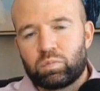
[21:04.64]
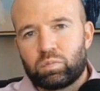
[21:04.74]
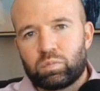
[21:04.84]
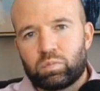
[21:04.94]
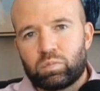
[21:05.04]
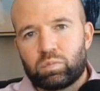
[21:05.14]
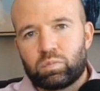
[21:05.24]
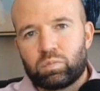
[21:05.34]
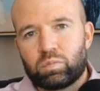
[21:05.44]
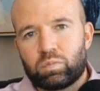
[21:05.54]

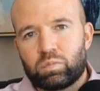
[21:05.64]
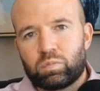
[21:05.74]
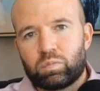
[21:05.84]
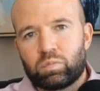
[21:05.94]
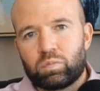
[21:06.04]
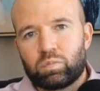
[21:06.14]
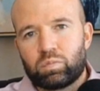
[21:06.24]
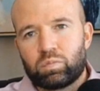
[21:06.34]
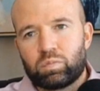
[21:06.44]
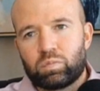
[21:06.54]

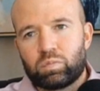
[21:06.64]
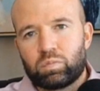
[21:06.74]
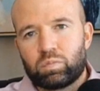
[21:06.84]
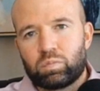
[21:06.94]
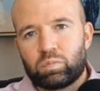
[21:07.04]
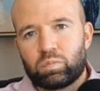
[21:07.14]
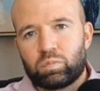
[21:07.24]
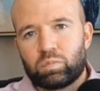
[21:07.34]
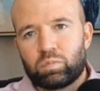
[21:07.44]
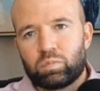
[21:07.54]

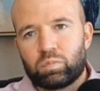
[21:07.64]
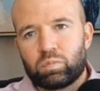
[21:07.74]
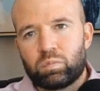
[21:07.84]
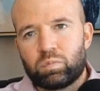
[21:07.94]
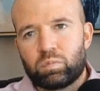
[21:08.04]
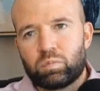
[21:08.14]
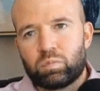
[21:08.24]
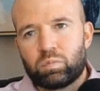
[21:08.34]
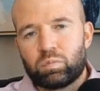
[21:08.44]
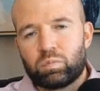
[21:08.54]

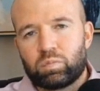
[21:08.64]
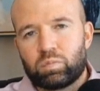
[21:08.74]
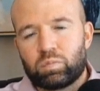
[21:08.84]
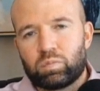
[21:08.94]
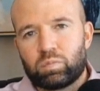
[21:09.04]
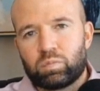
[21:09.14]
(not speaking)